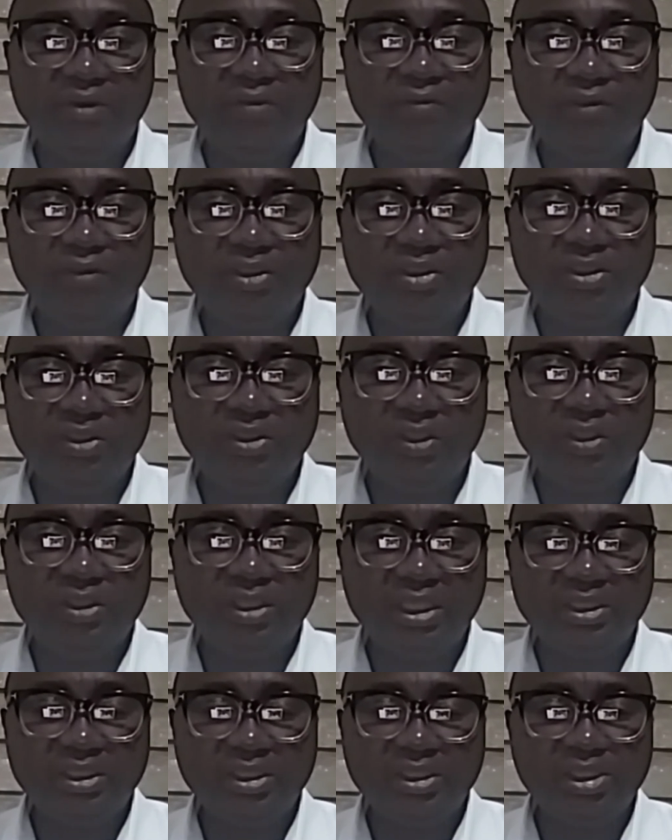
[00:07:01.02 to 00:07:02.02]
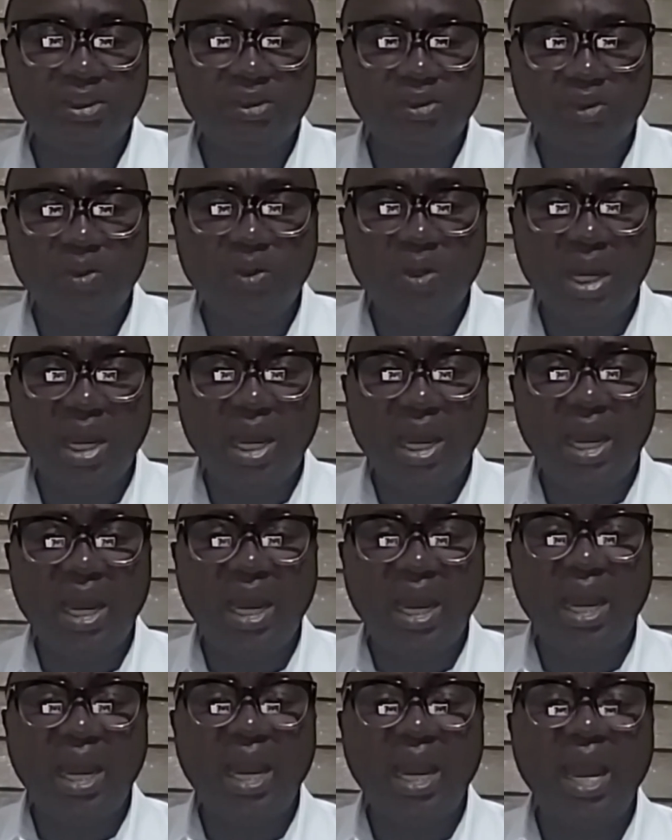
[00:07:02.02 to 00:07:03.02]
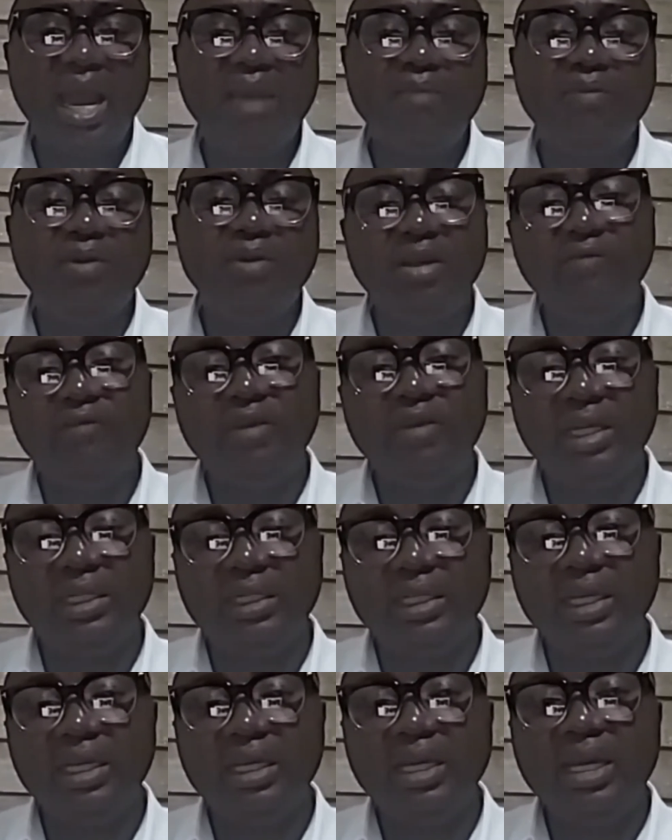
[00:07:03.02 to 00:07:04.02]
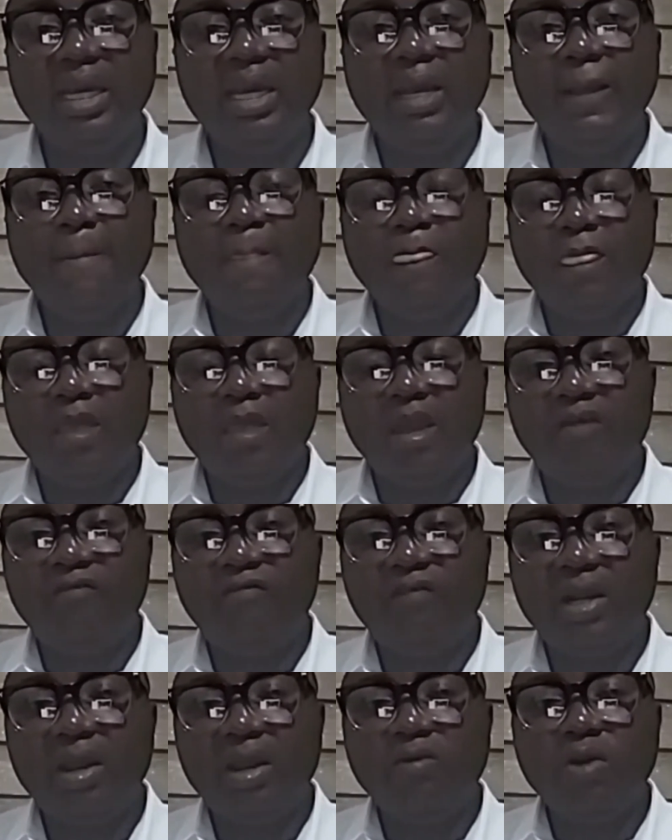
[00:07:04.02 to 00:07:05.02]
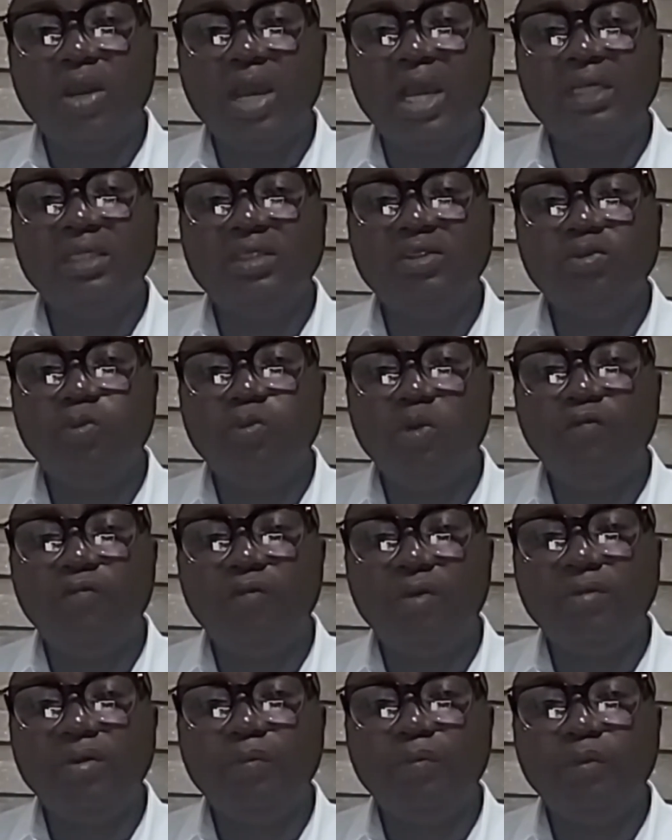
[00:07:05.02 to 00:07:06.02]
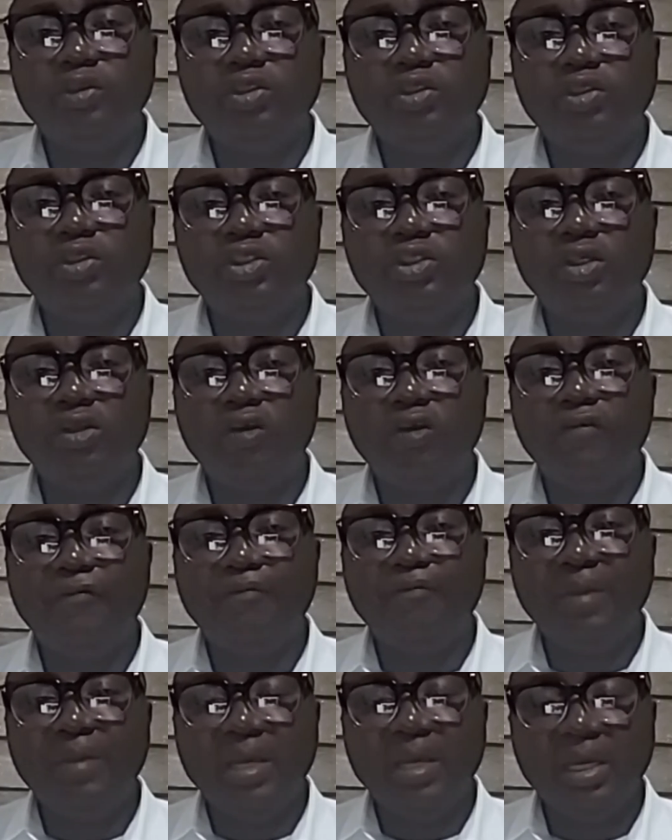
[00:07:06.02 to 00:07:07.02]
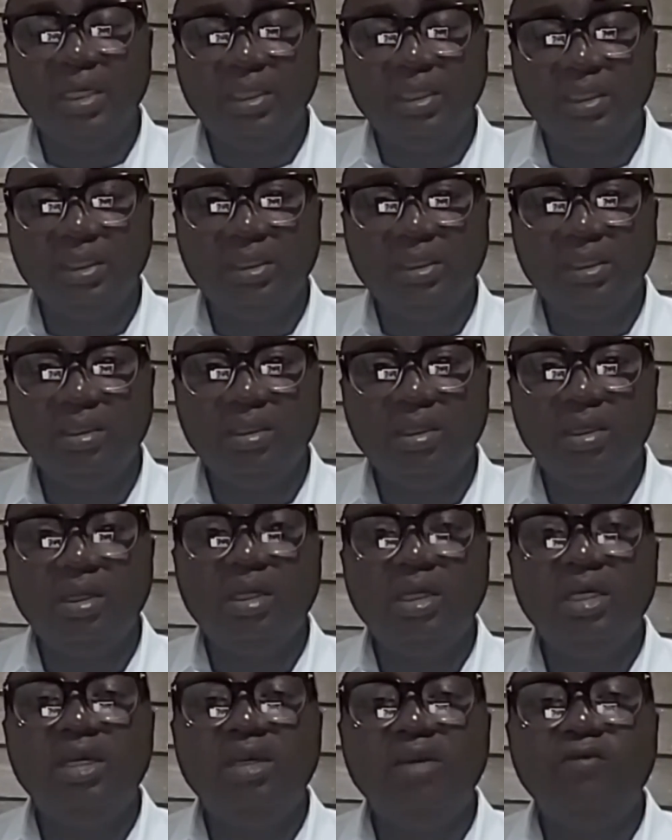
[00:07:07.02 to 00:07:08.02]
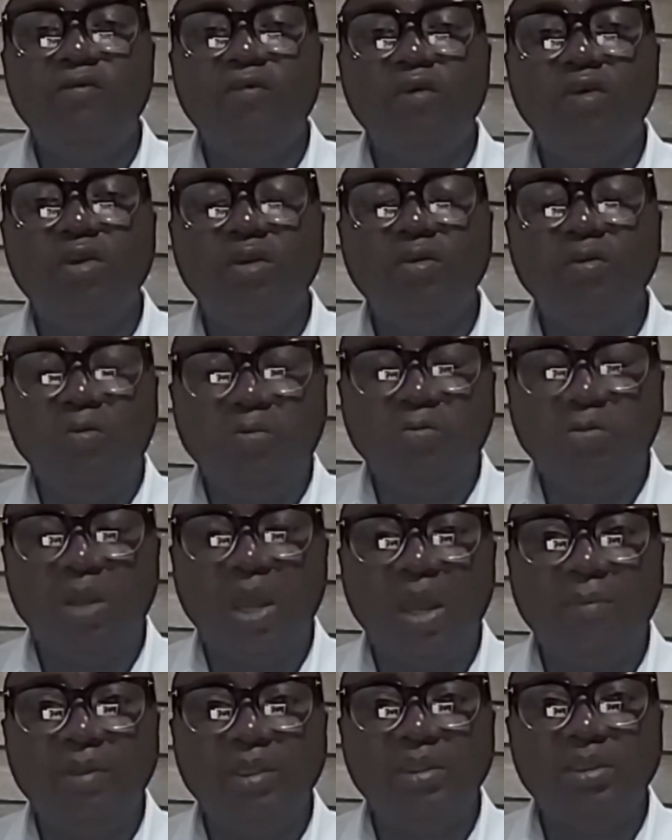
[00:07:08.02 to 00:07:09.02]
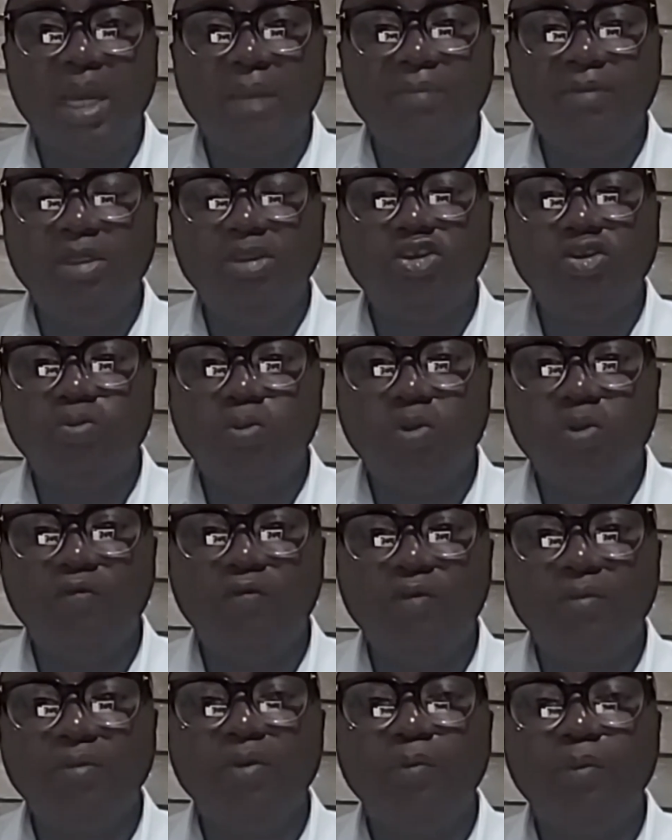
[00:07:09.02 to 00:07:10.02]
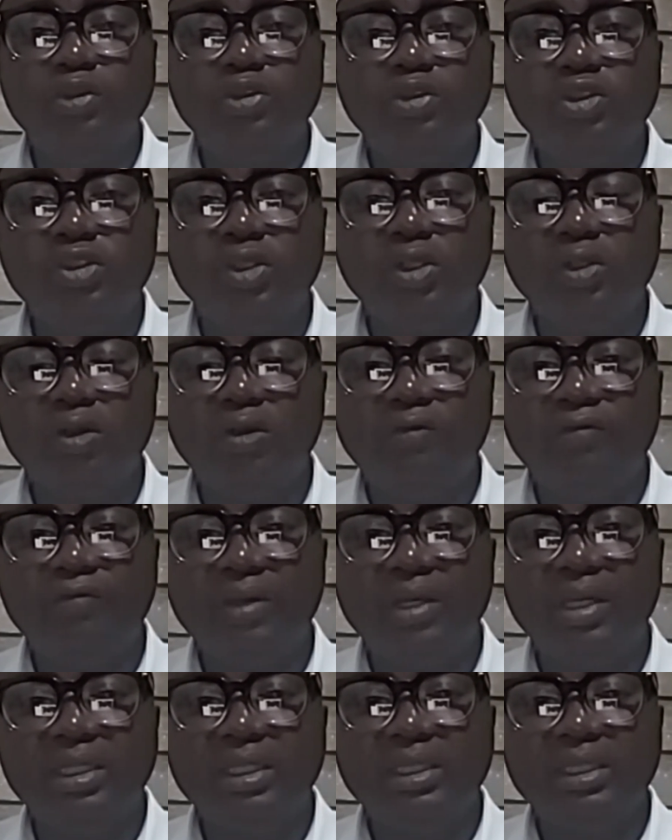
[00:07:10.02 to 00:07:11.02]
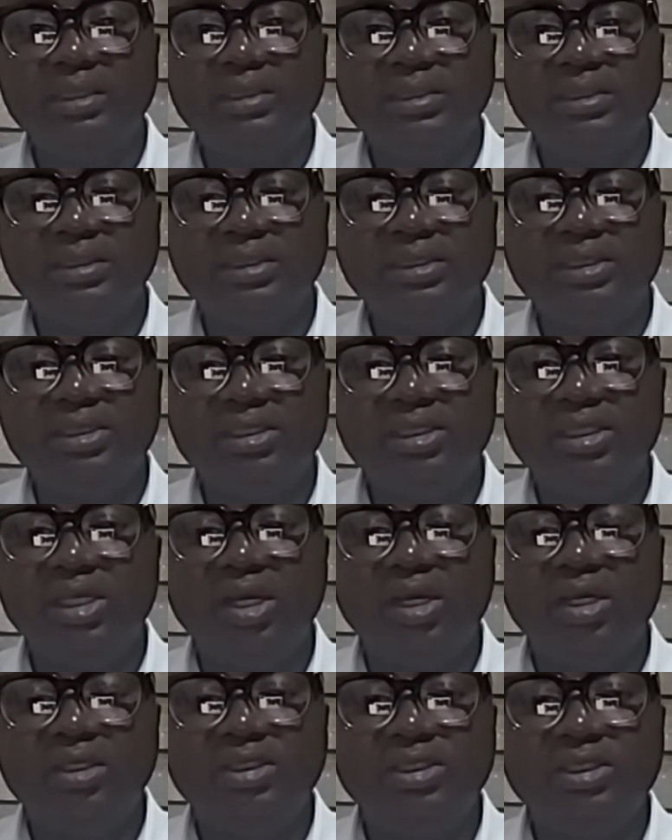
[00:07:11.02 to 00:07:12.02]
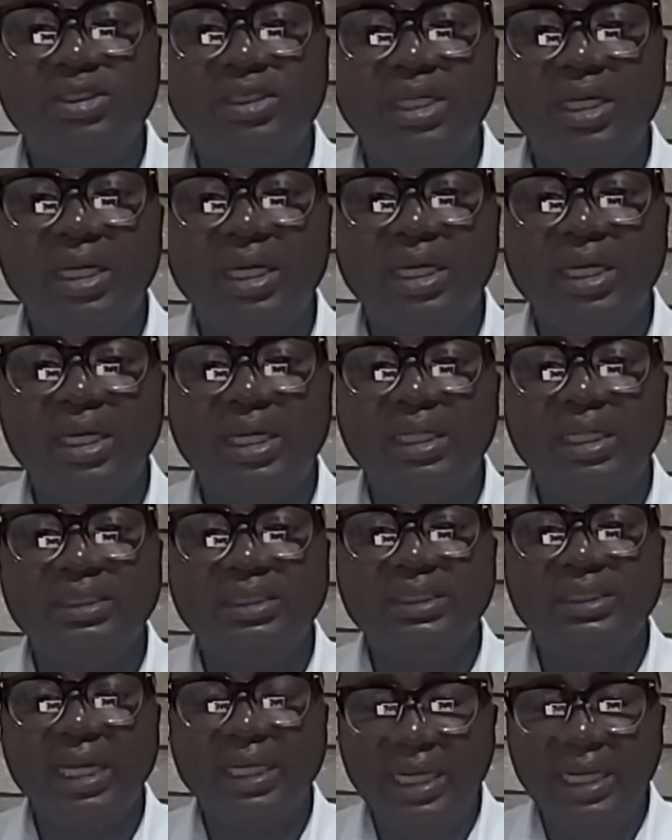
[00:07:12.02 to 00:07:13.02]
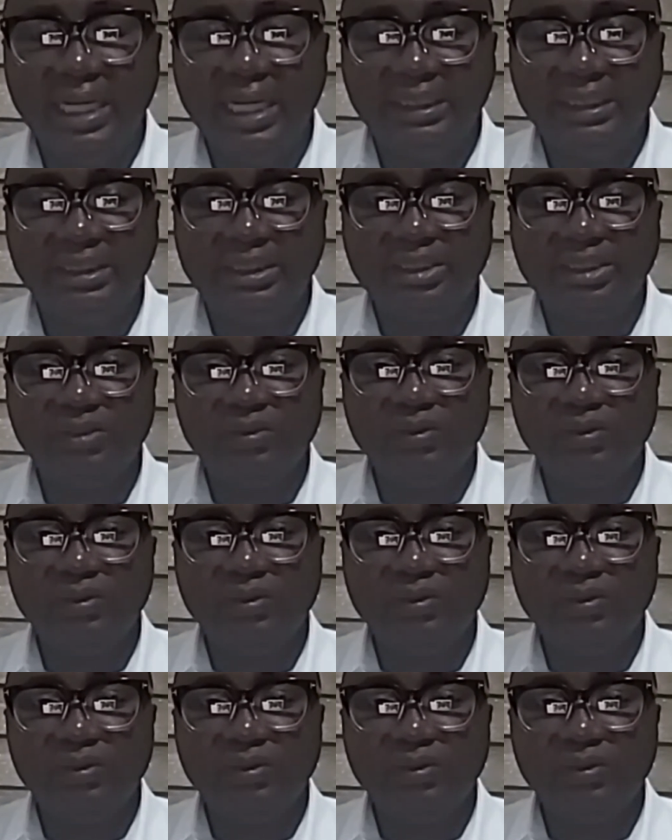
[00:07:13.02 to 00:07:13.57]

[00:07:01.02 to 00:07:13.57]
facing us as a nation. So I believe that Father Kuka spoke from a position of pain. He spoke from a position of serious challenge,